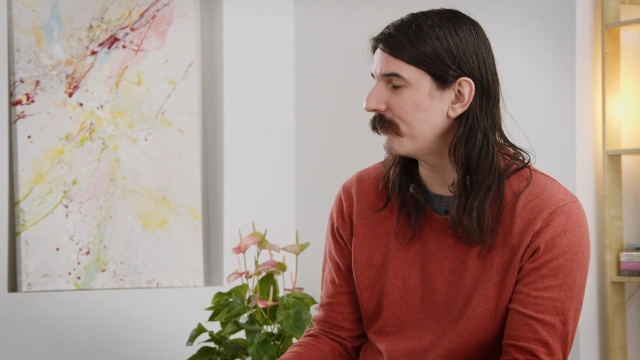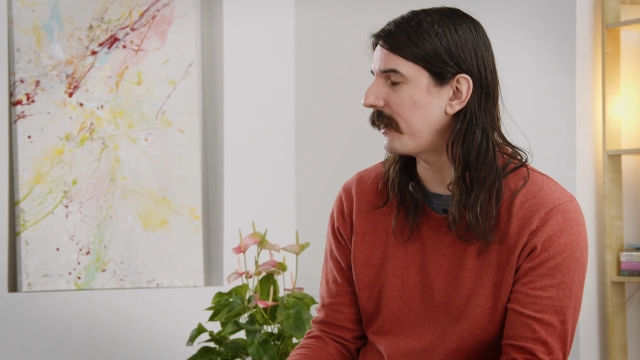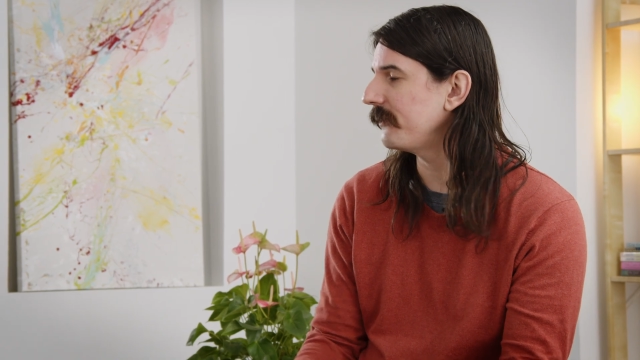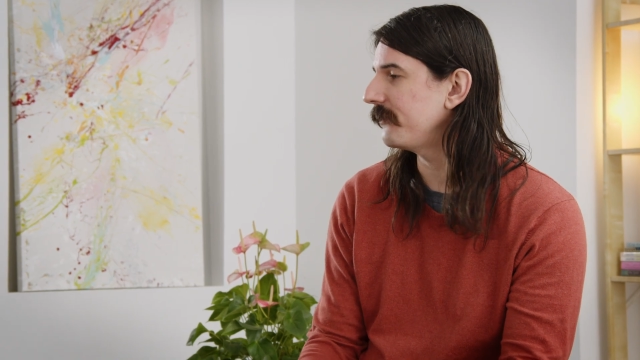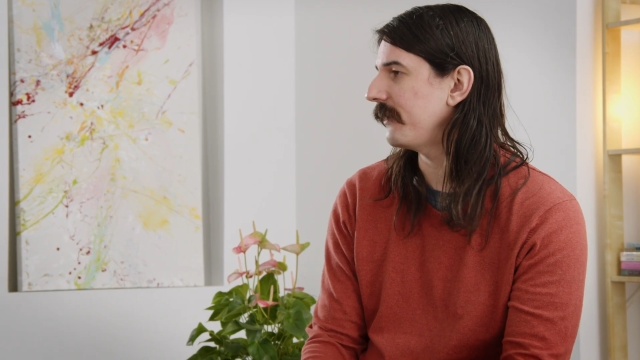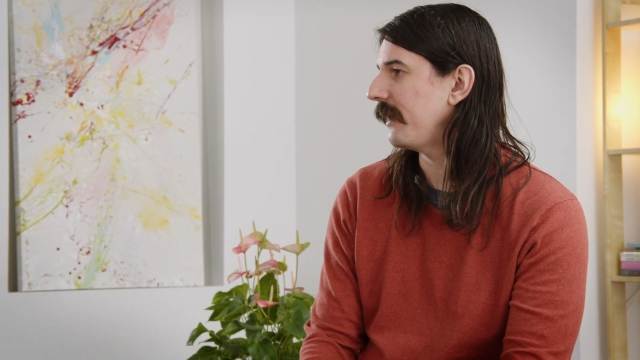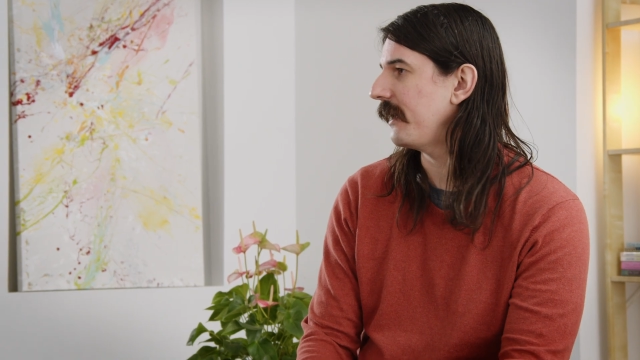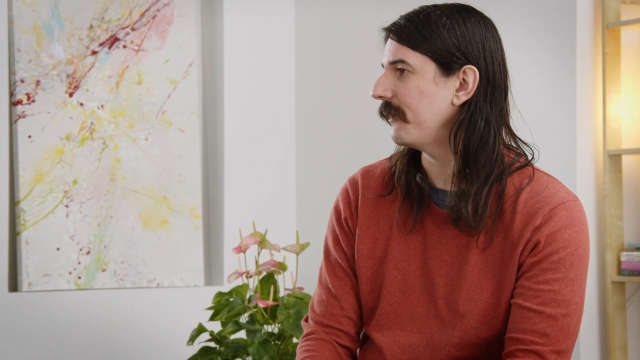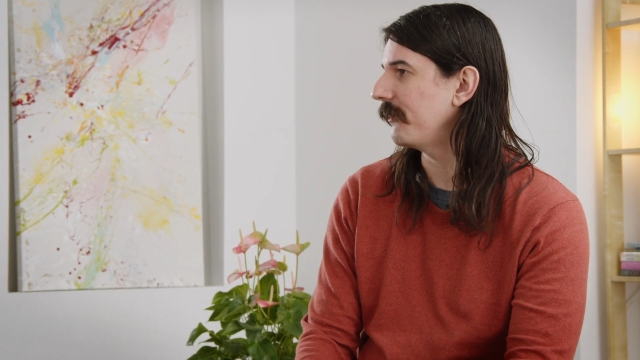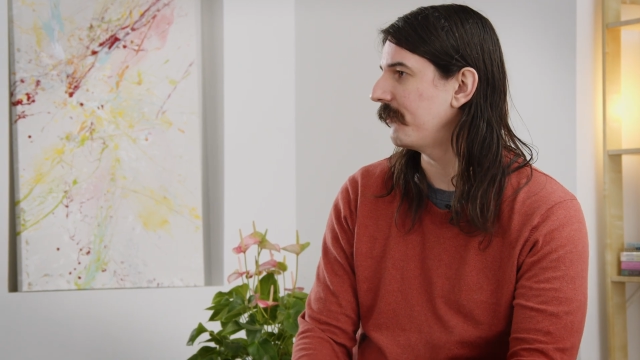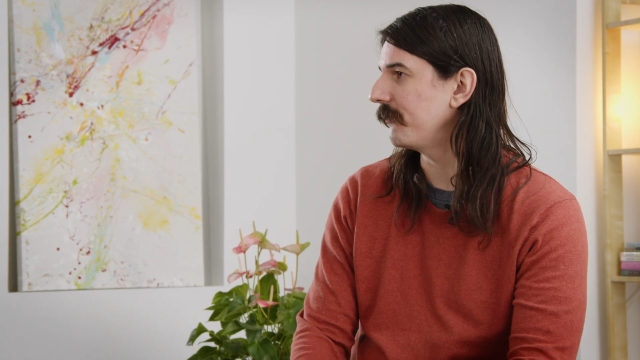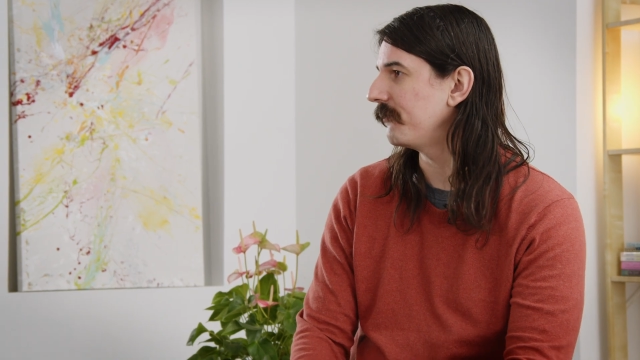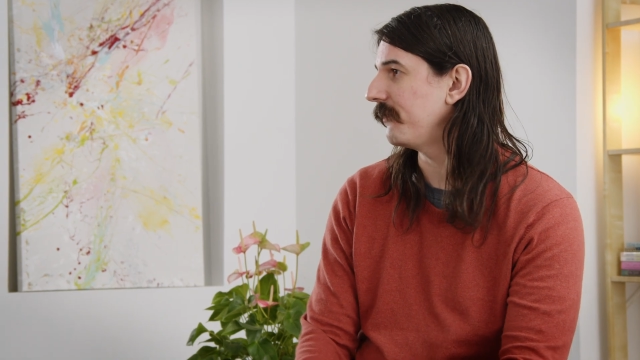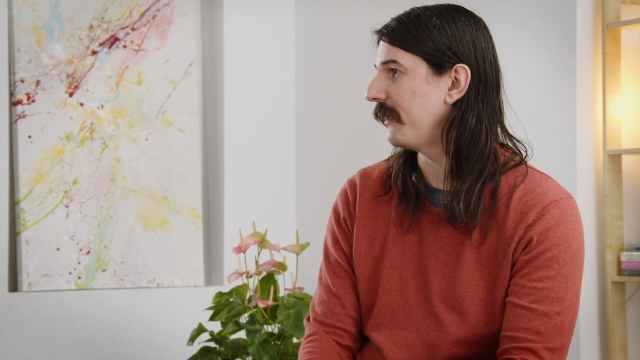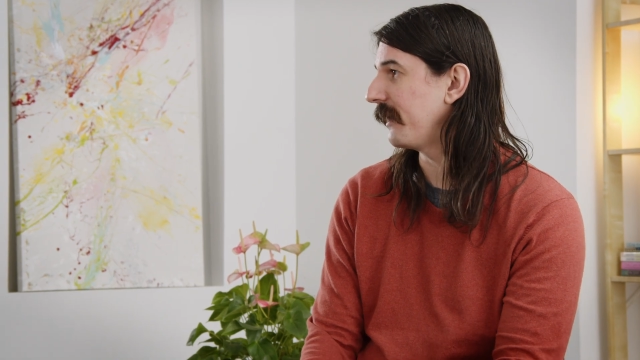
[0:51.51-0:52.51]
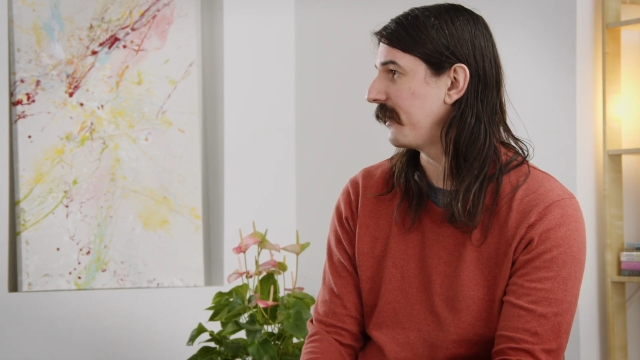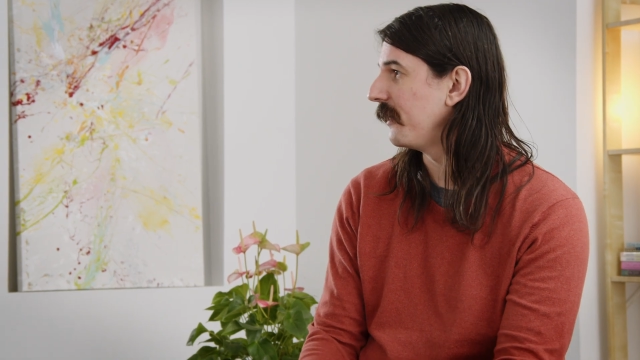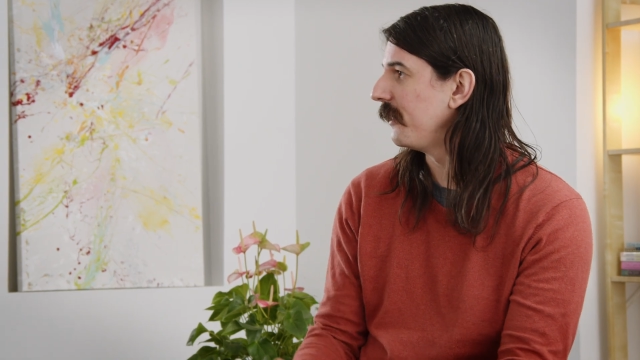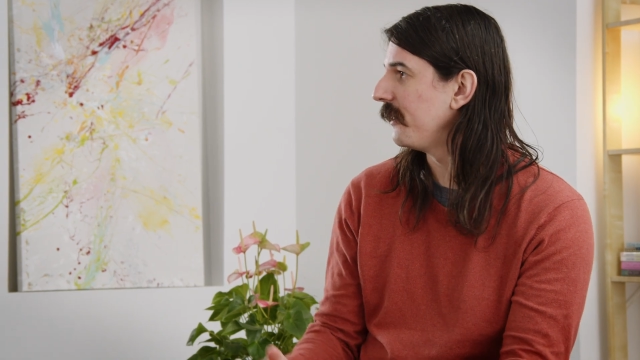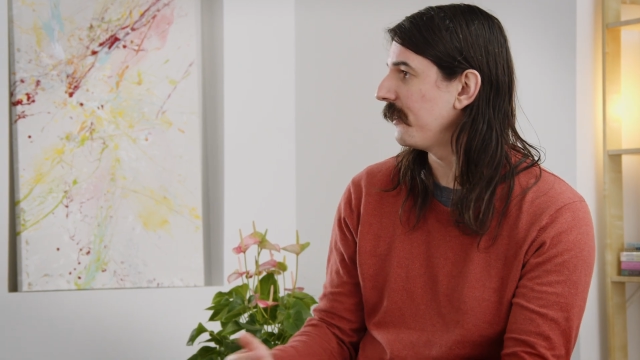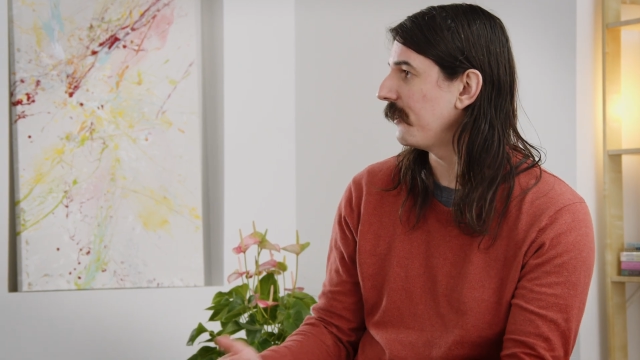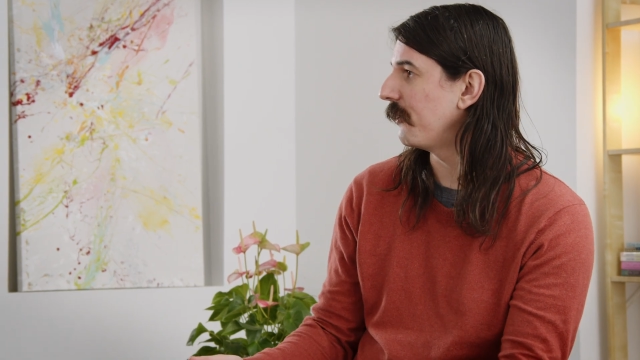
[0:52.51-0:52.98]
you might say, of
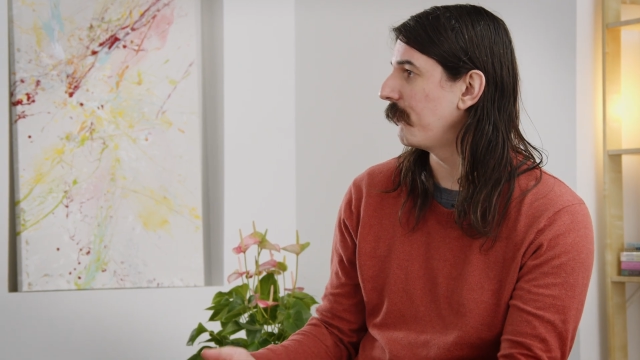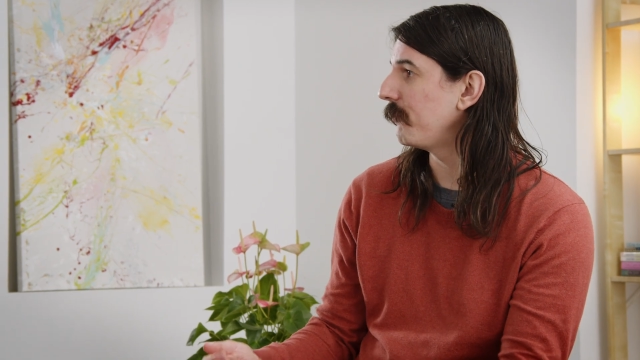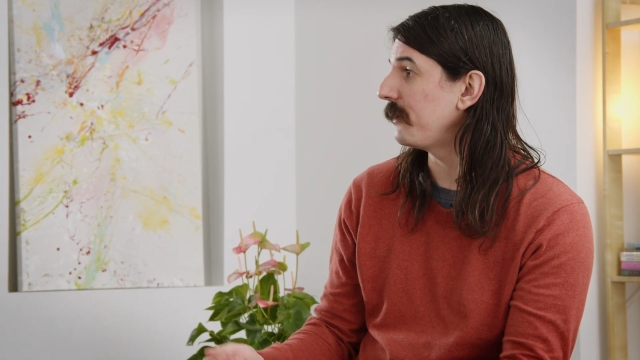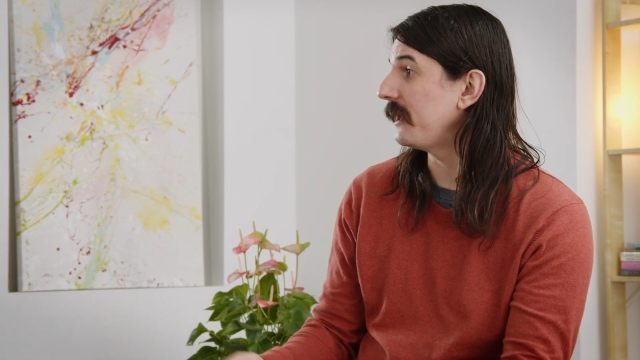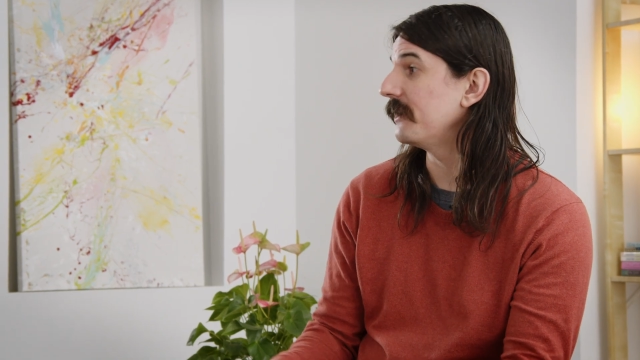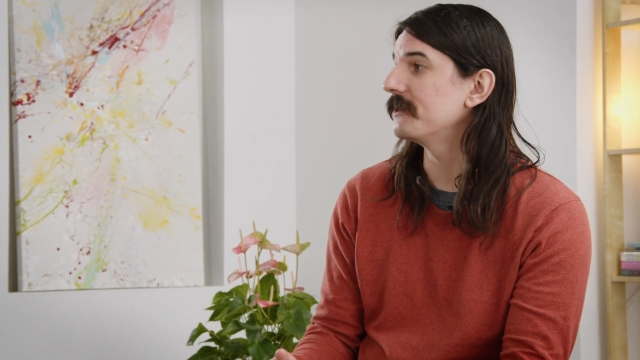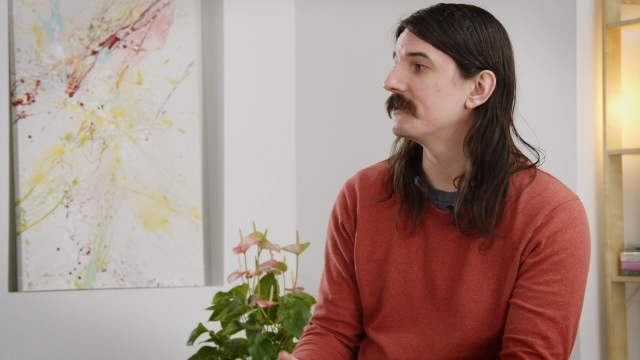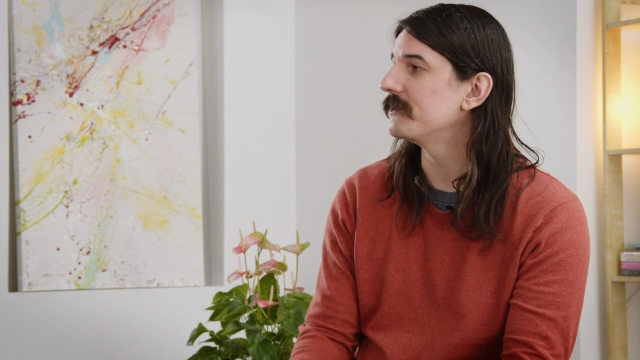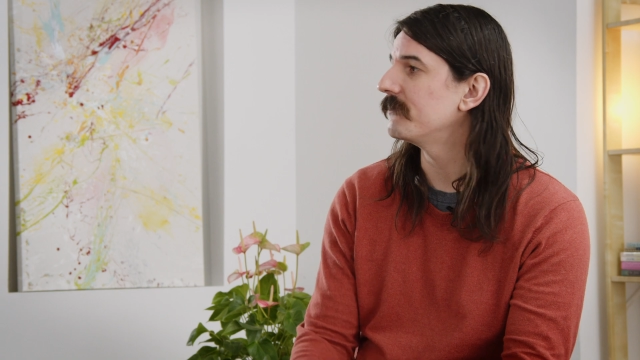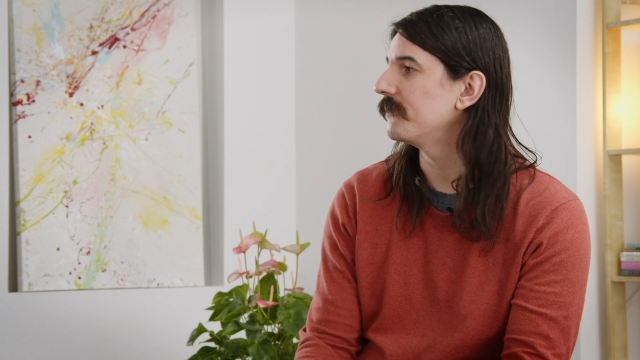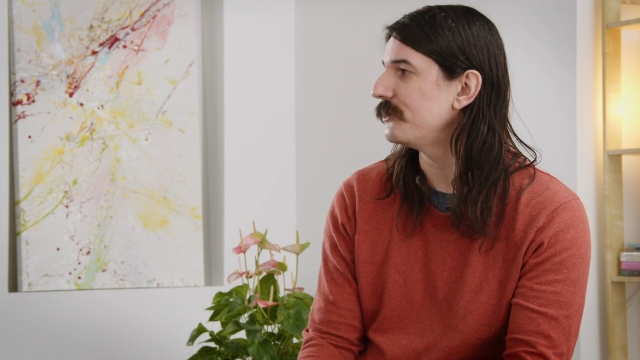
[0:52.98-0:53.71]
like, you know, penis and